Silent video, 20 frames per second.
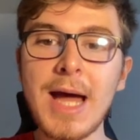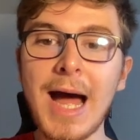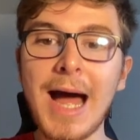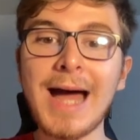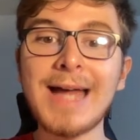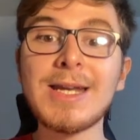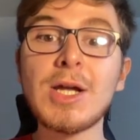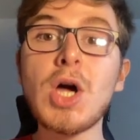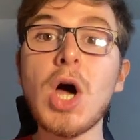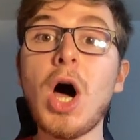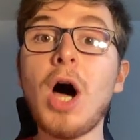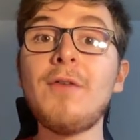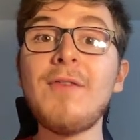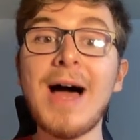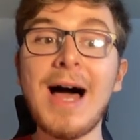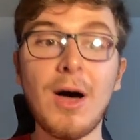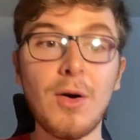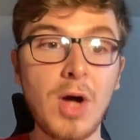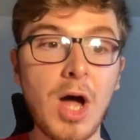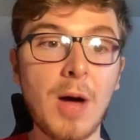and
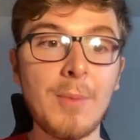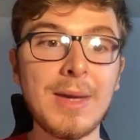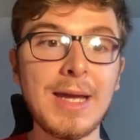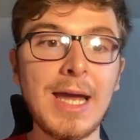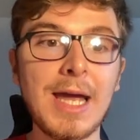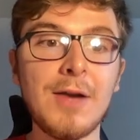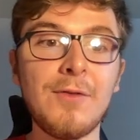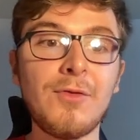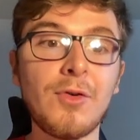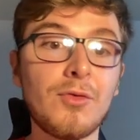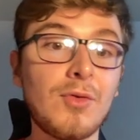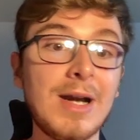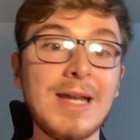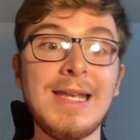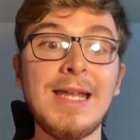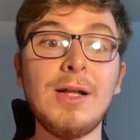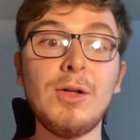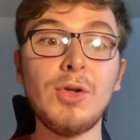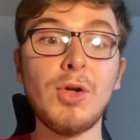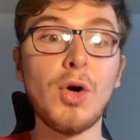Carvajal coming in for
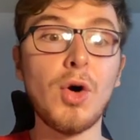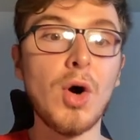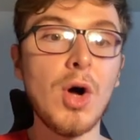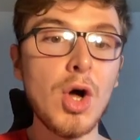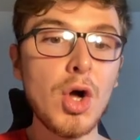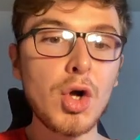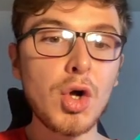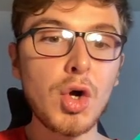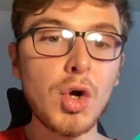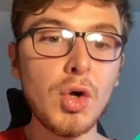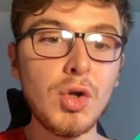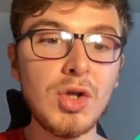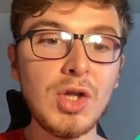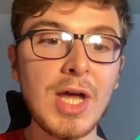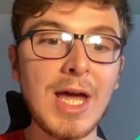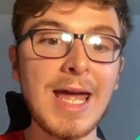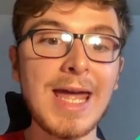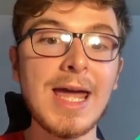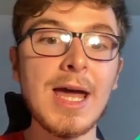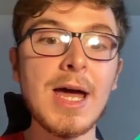Reinildo,
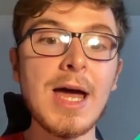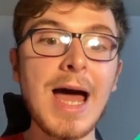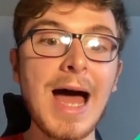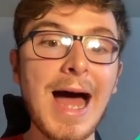Koundé,